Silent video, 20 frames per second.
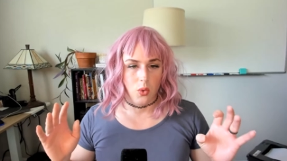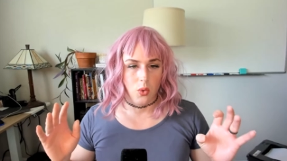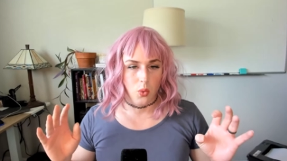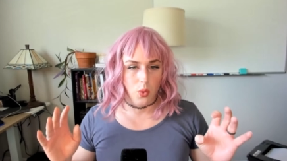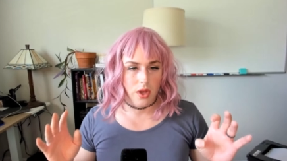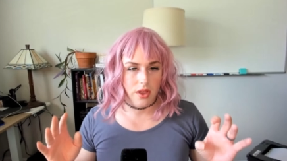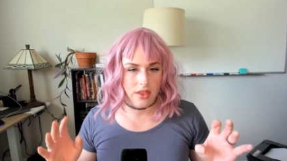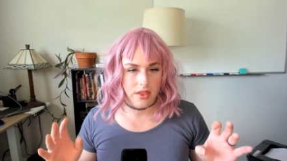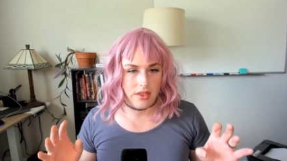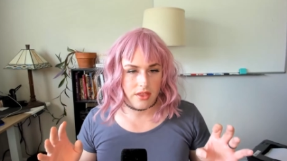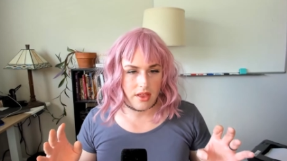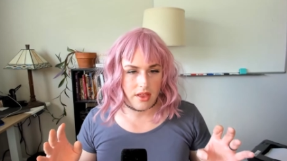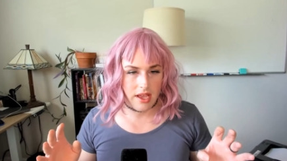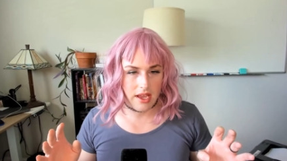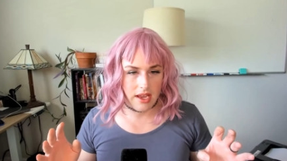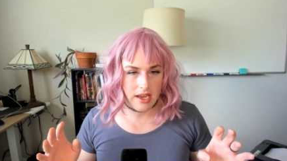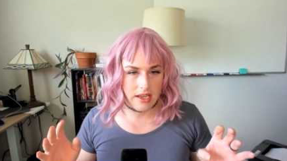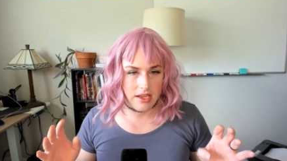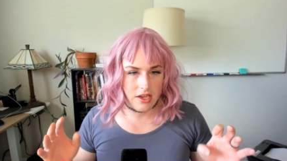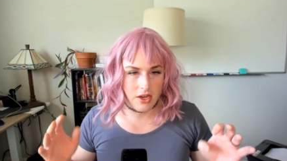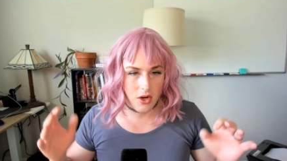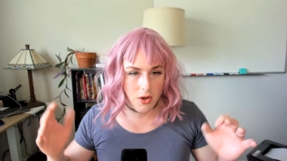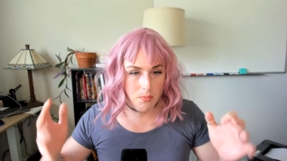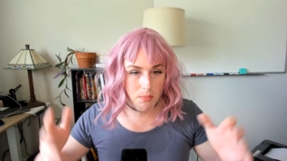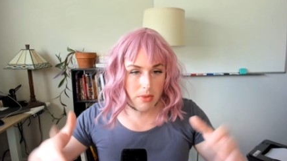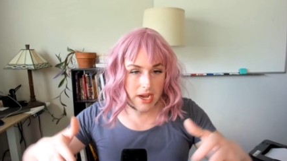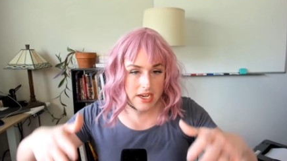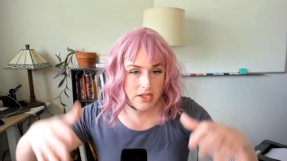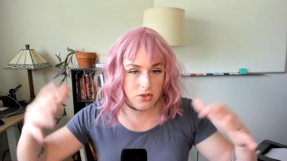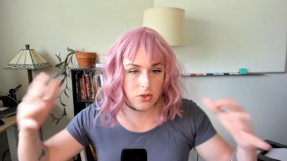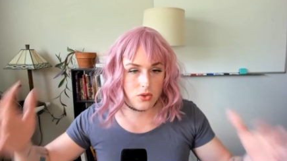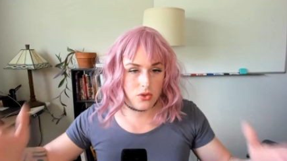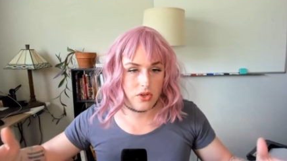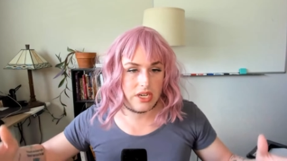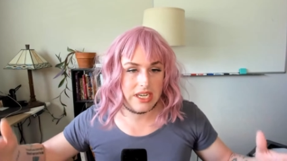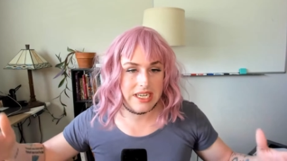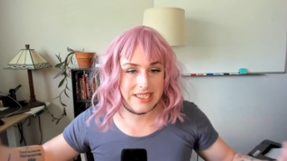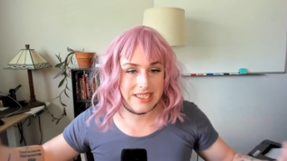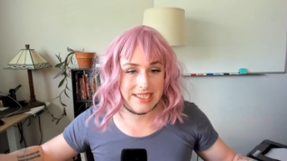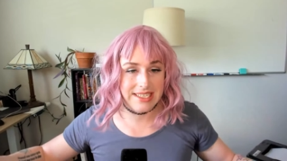with like, you know, my
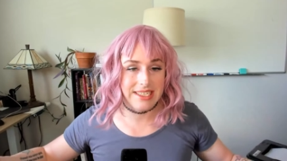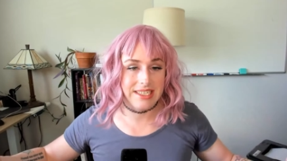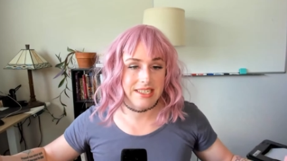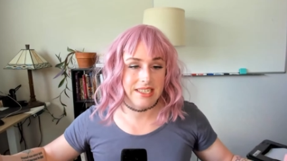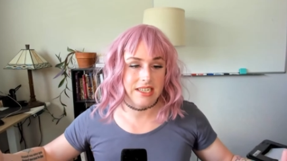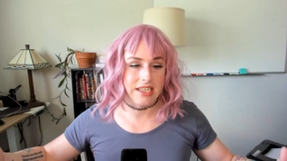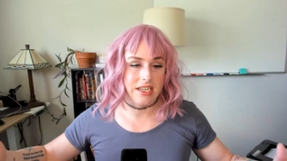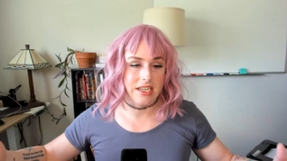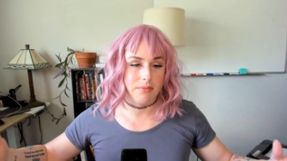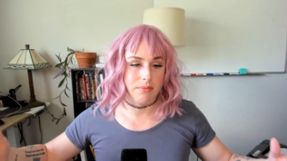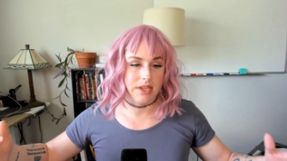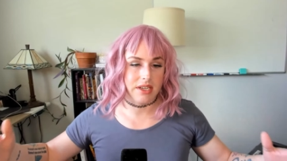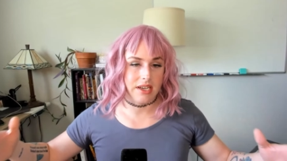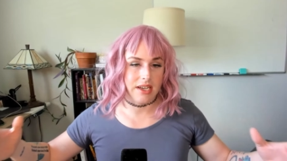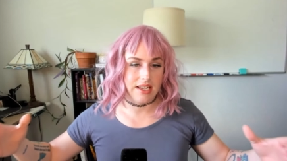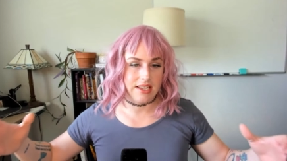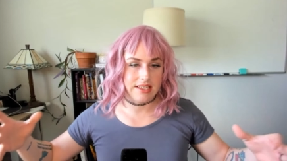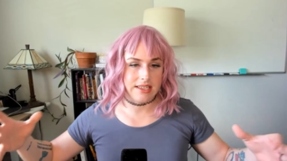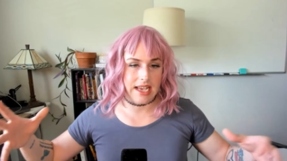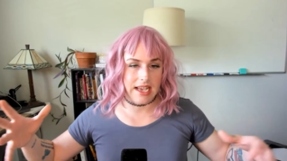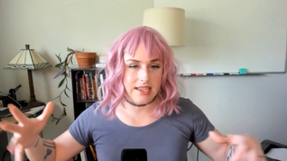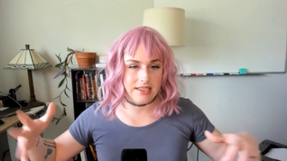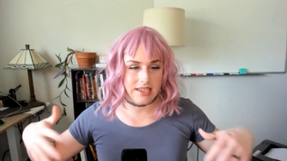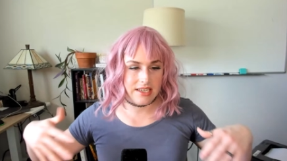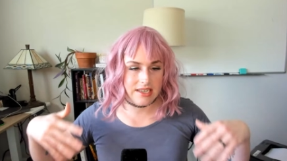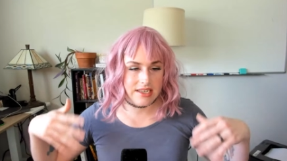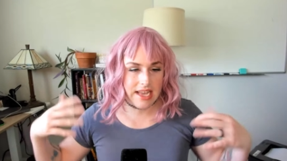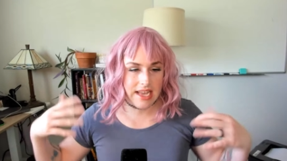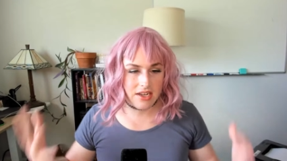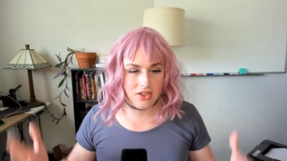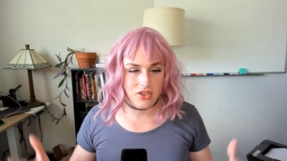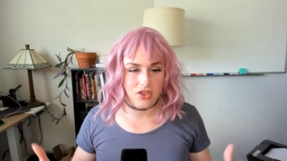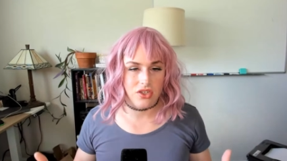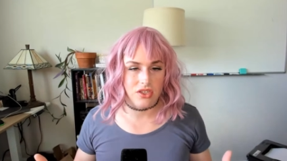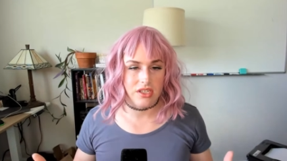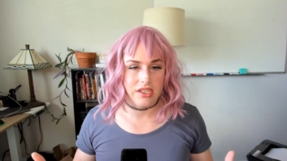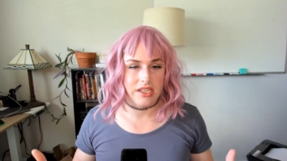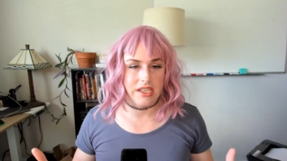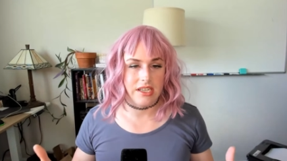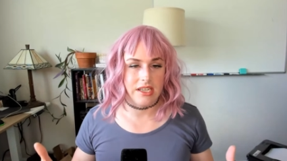social identity, because as a
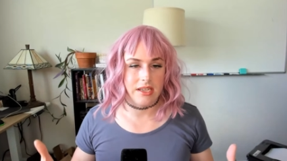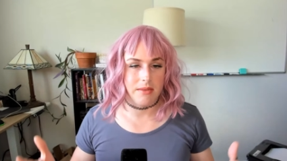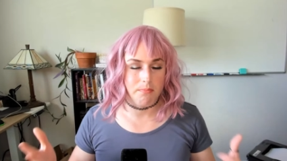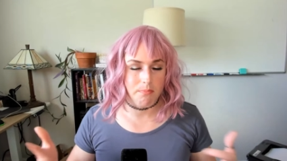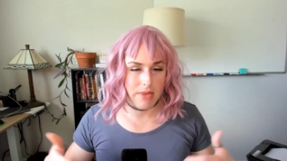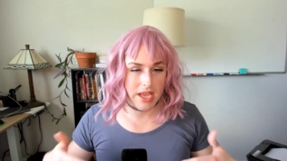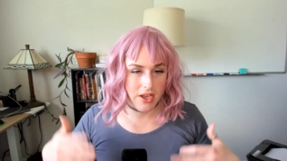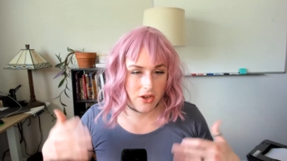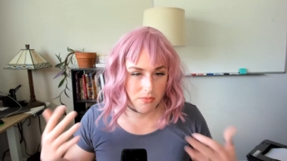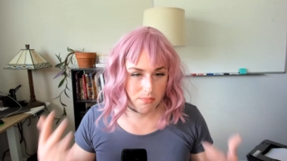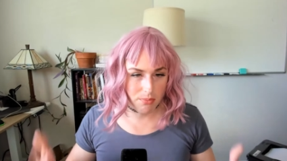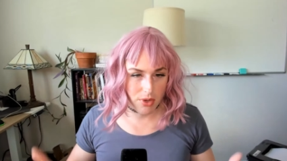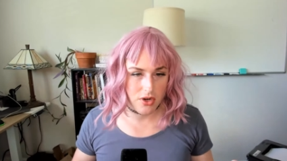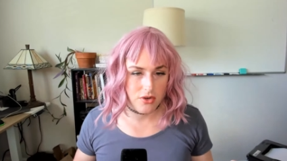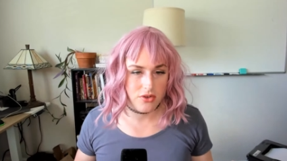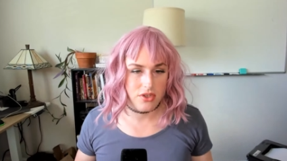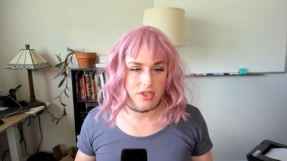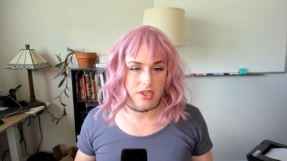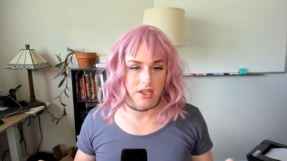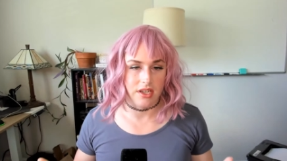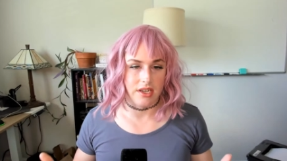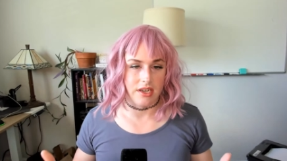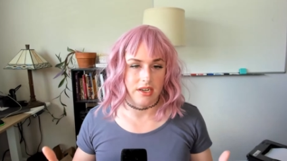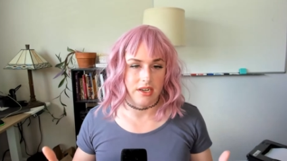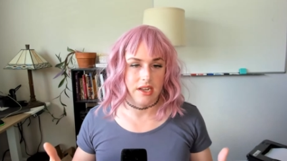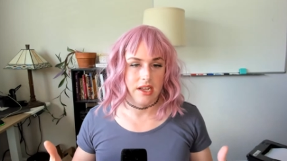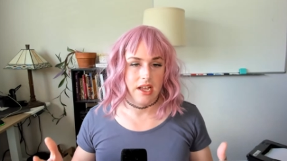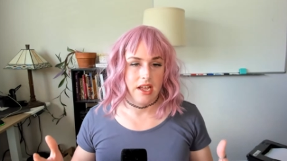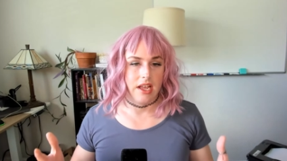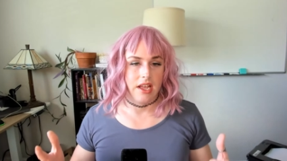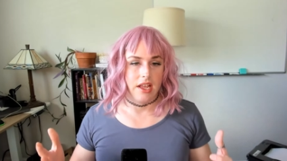naturally male person,